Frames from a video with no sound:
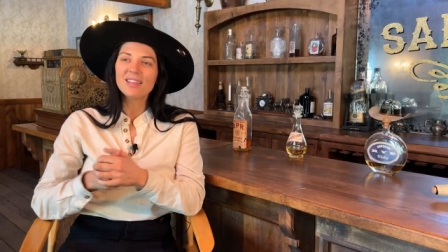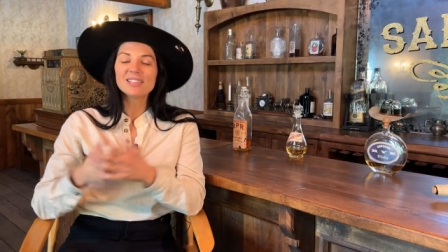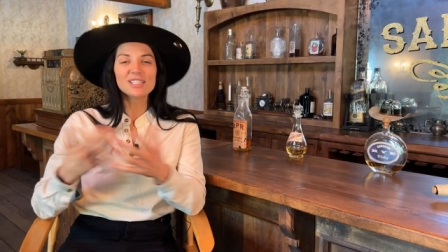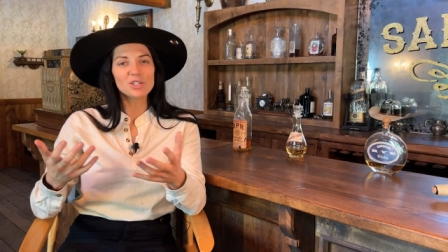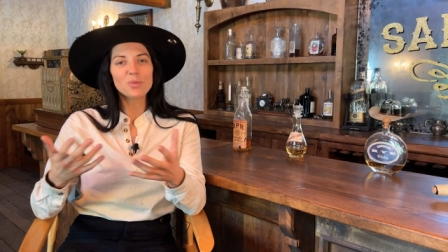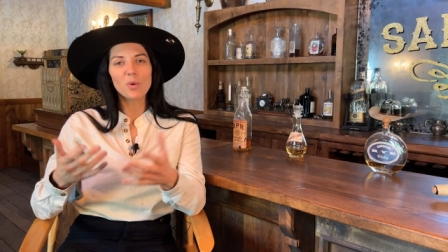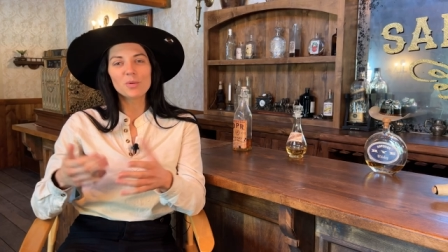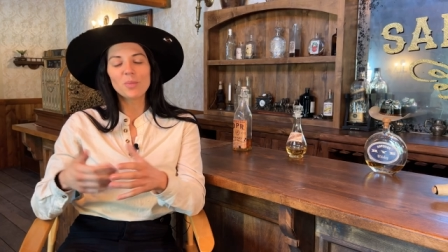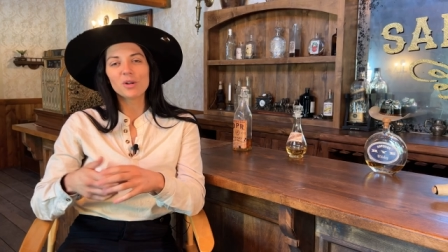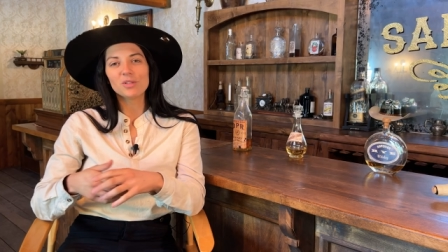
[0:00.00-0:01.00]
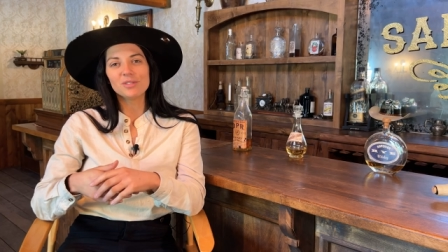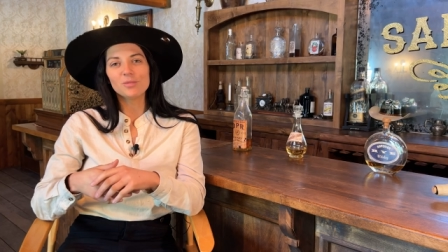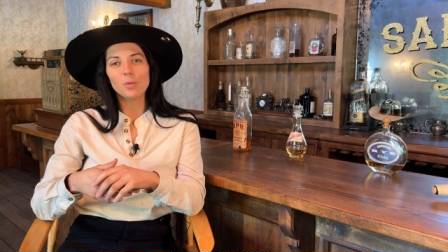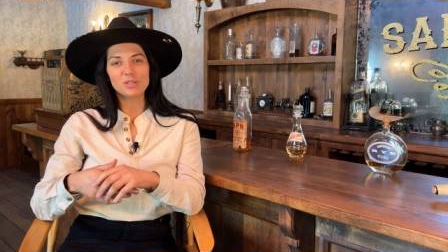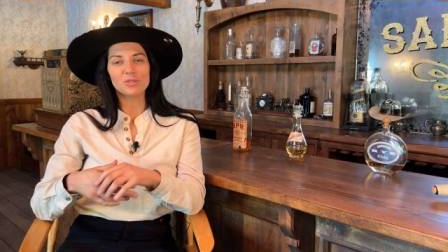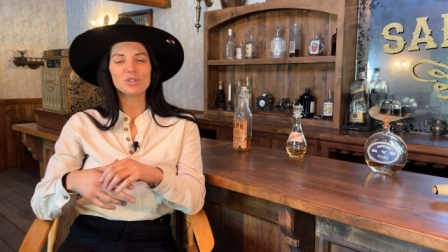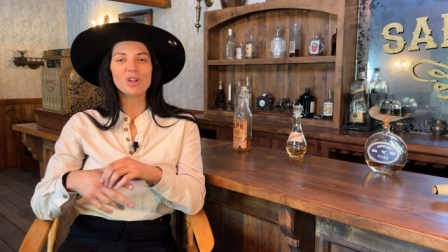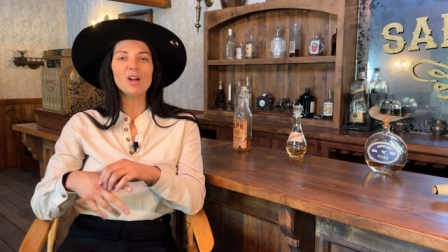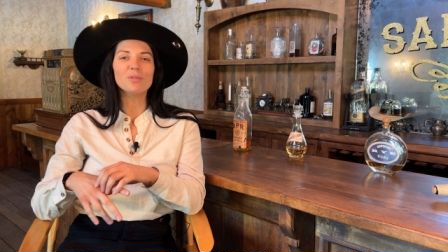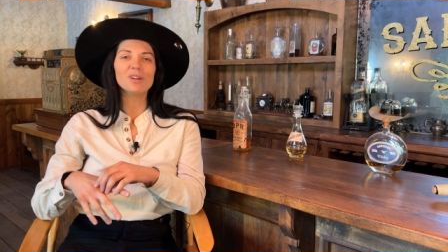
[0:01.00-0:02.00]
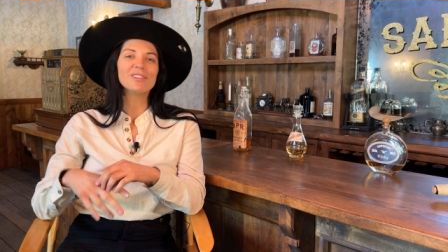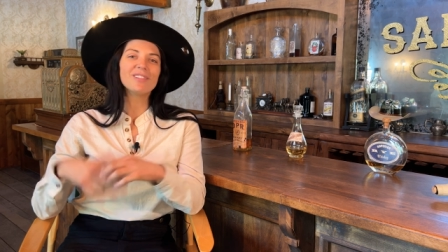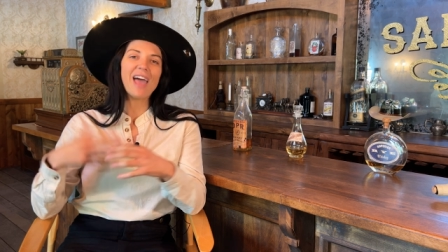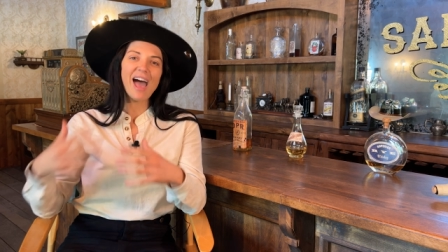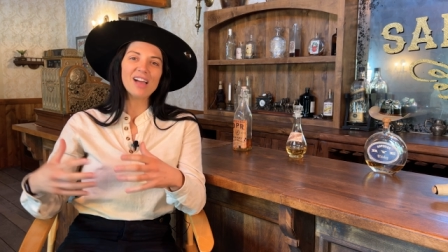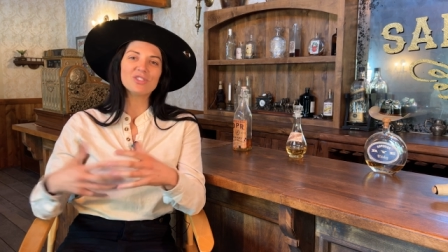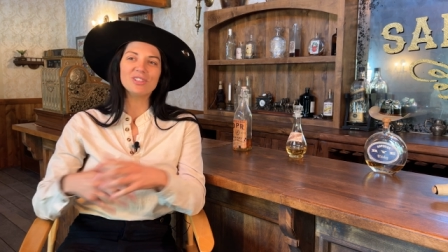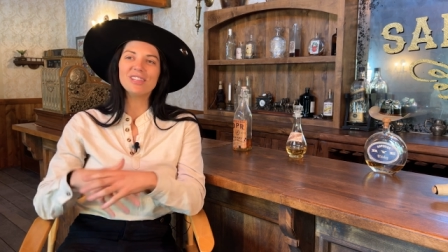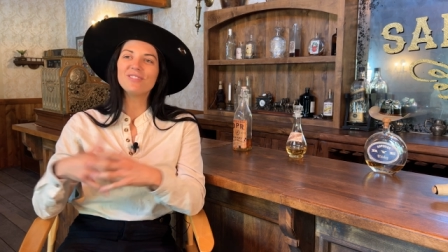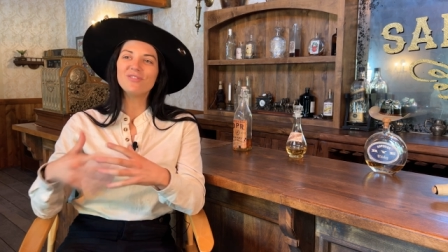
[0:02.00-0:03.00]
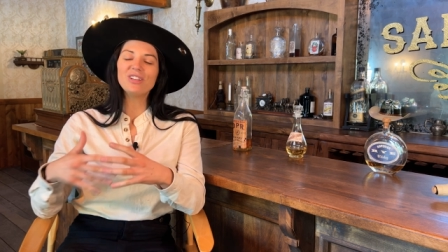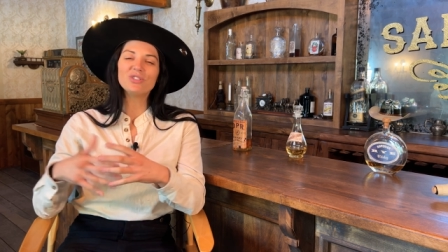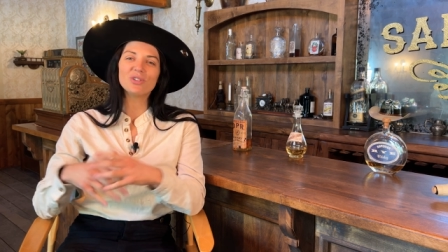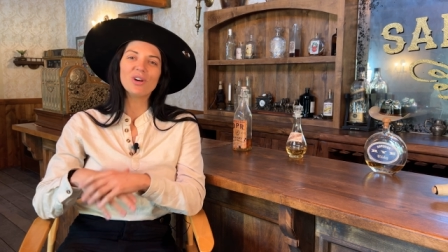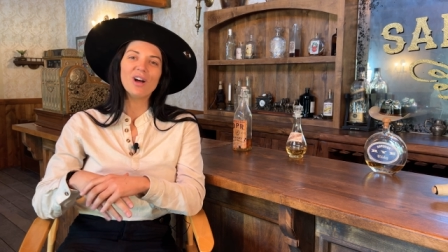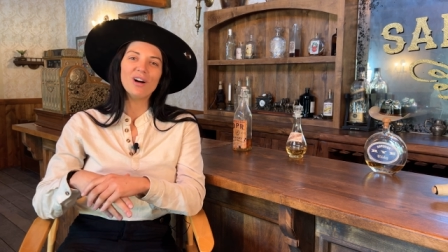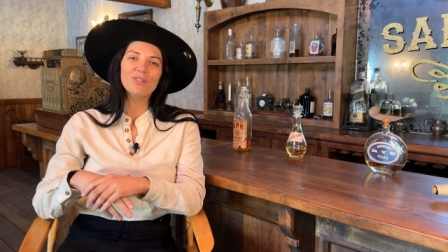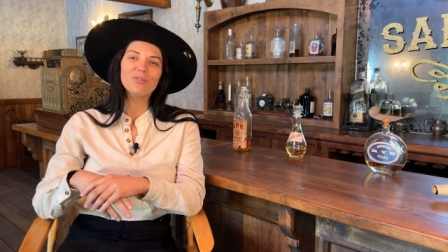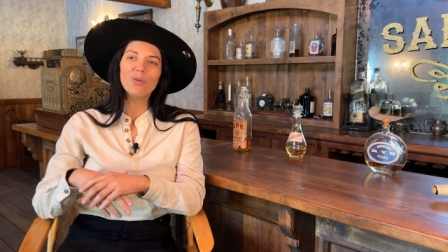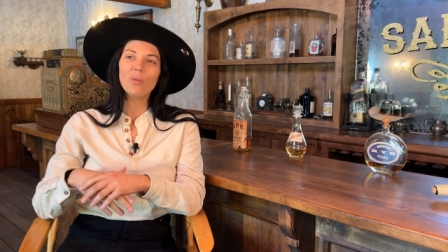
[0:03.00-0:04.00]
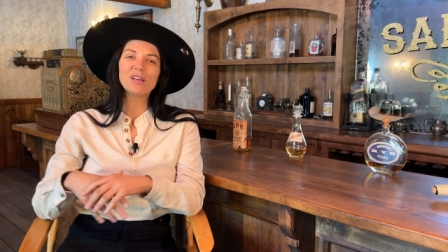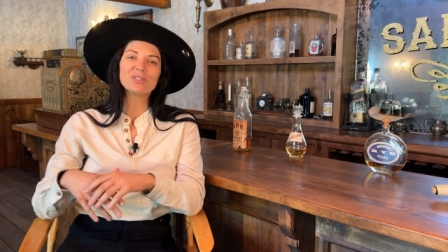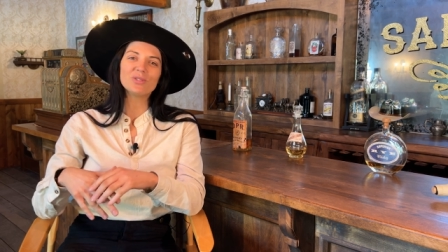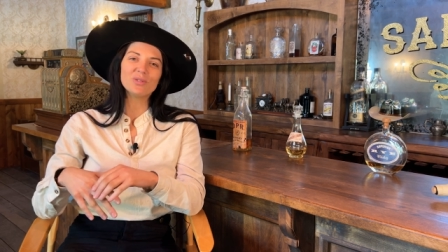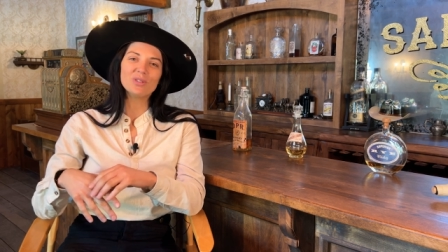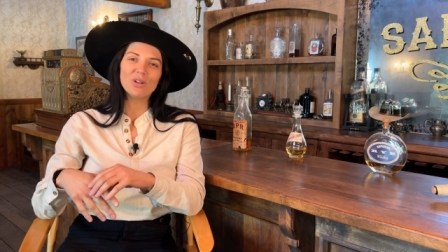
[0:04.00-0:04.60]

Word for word: that's such an important part of the Western genre. You know, the action, the adventure of the Westerns.